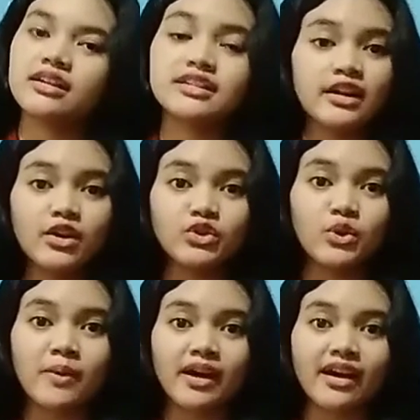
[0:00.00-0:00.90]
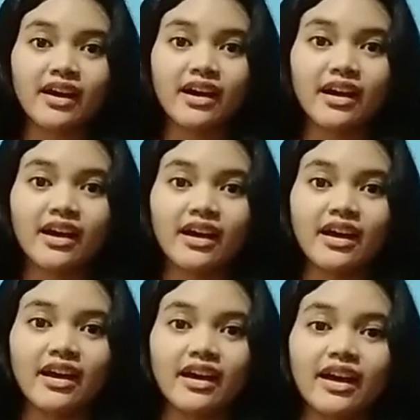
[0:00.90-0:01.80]
Danau Toba,
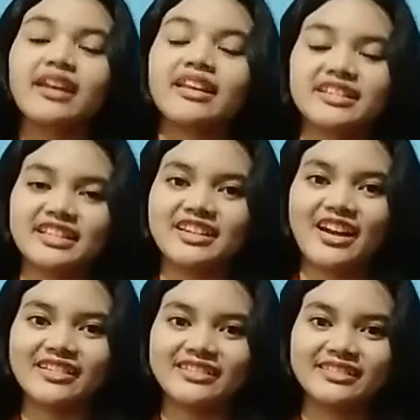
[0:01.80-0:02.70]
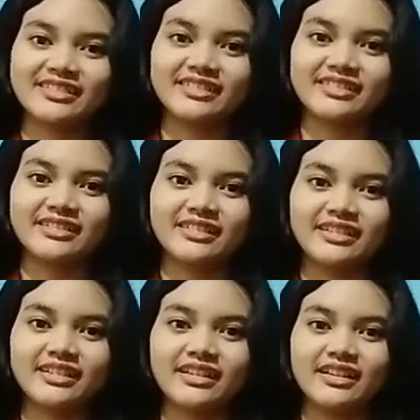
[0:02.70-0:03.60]
and etc.
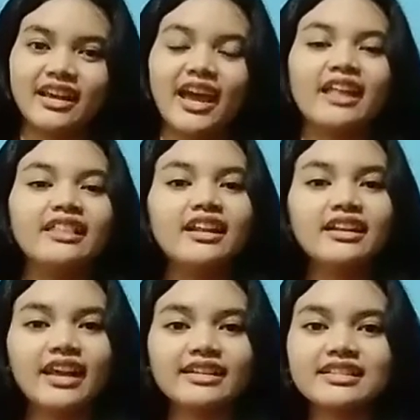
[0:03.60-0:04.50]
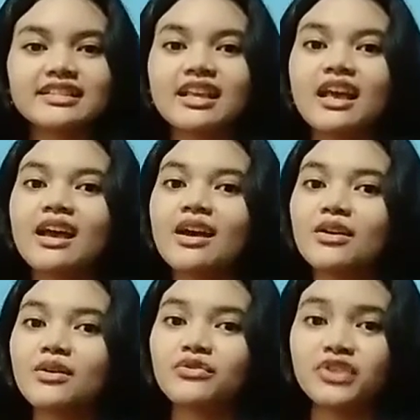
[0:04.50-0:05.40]
And then next,
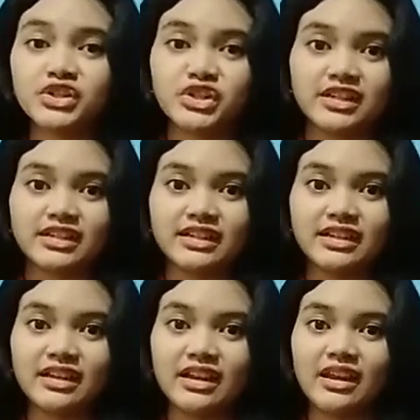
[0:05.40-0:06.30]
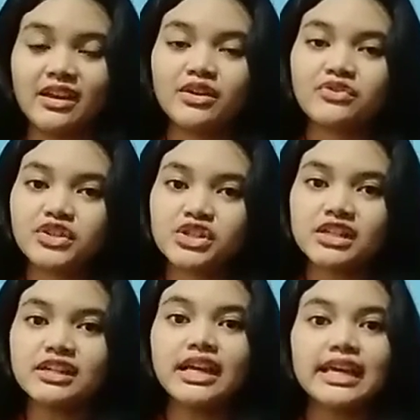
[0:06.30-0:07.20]
fiction.
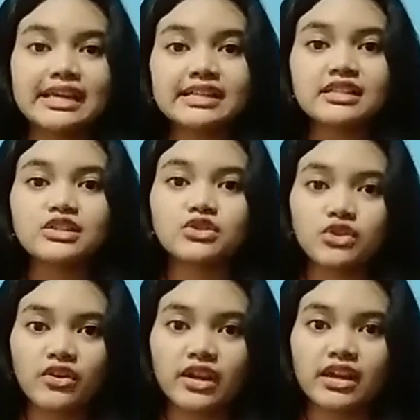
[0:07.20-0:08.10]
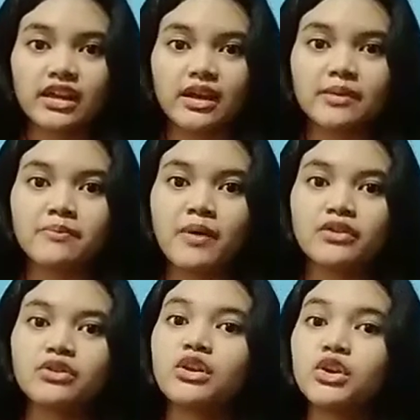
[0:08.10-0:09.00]
Fiction is a story
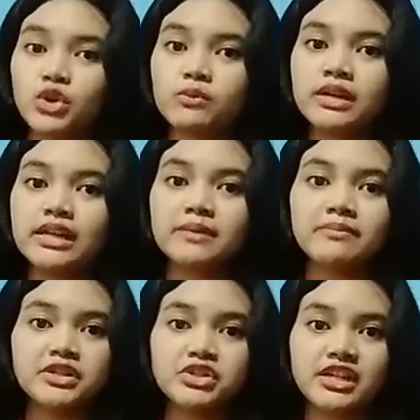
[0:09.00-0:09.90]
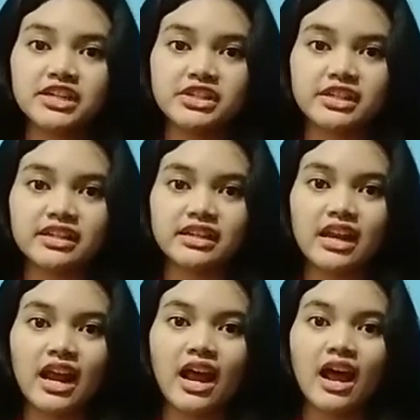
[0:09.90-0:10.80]
about human imagination,
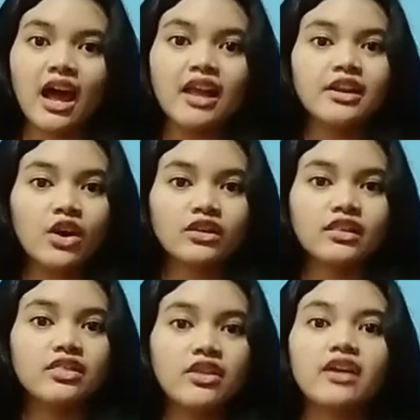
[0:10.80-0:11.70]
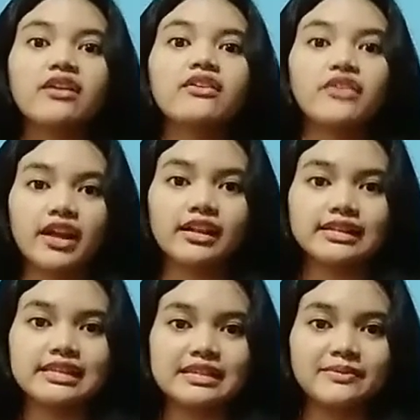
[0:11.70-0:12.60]
not their
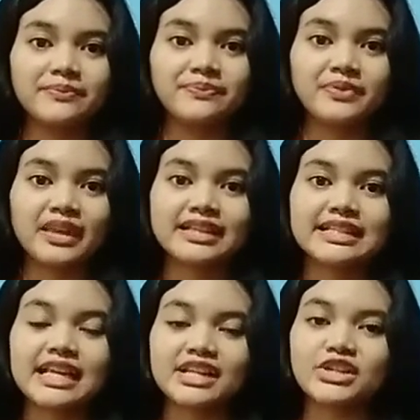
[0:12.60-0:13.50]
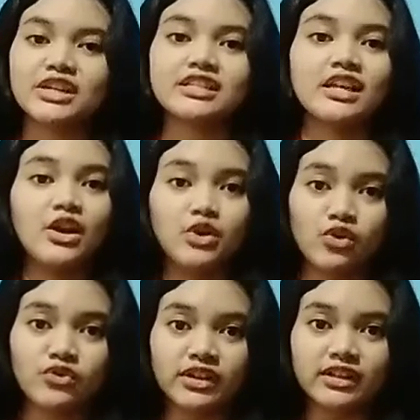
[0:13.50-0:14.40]
reality, such as
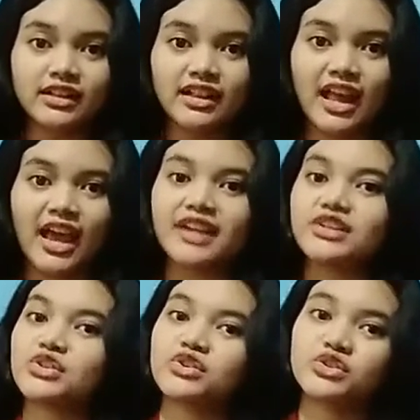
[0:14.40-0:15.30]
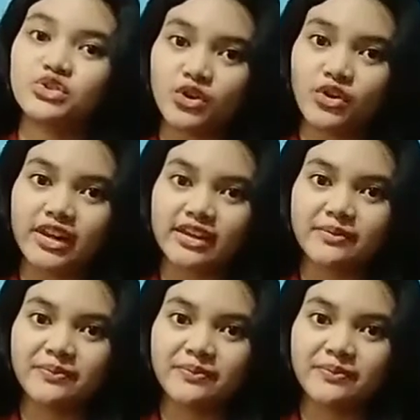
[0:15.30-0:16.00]
novel and short story.